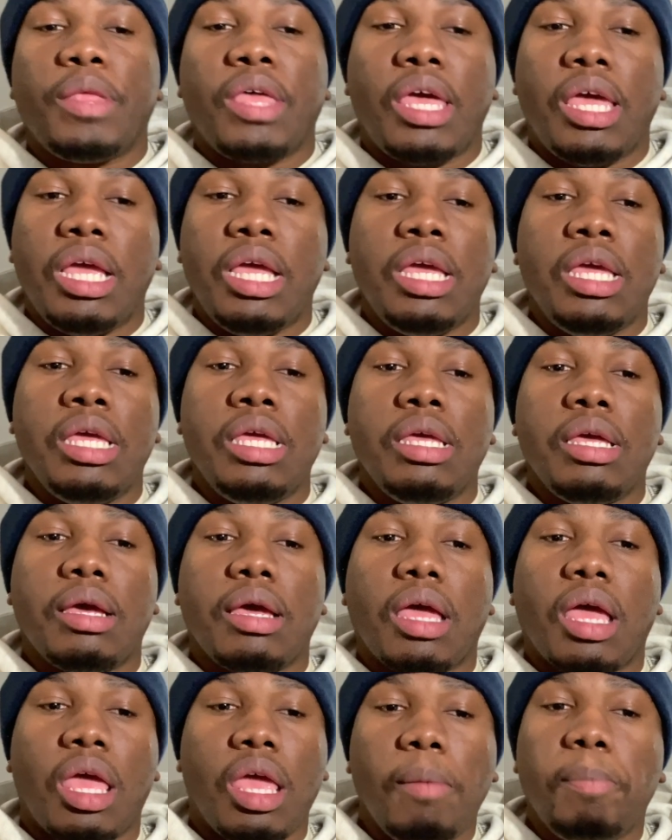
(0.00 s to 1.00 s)

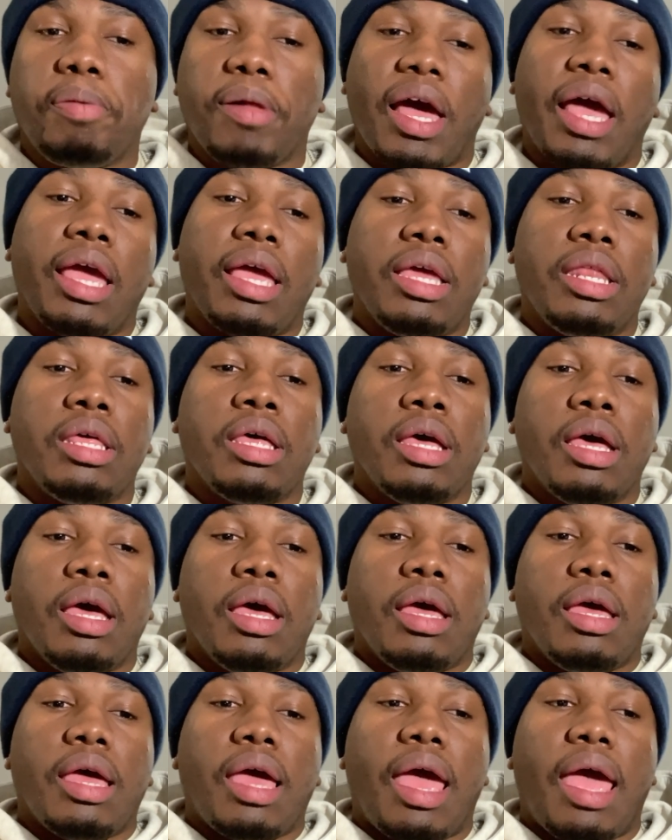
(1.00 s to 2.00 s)
He played
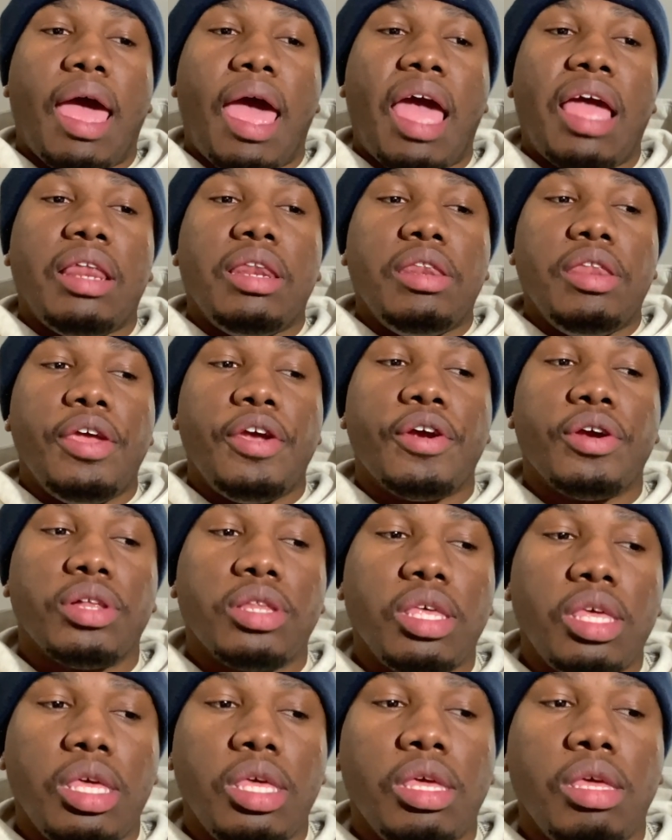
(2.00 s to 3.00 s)
a
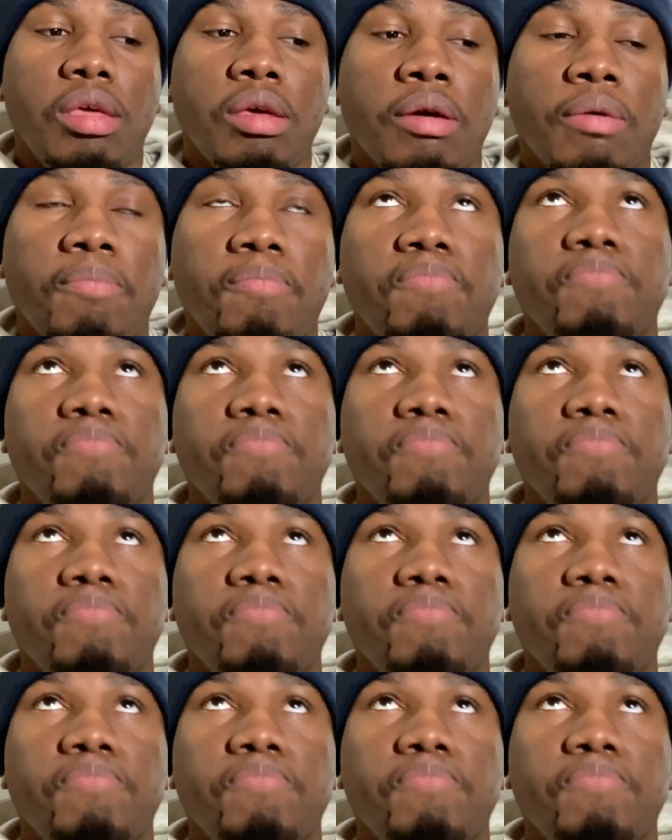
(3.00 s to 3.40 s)
nearly,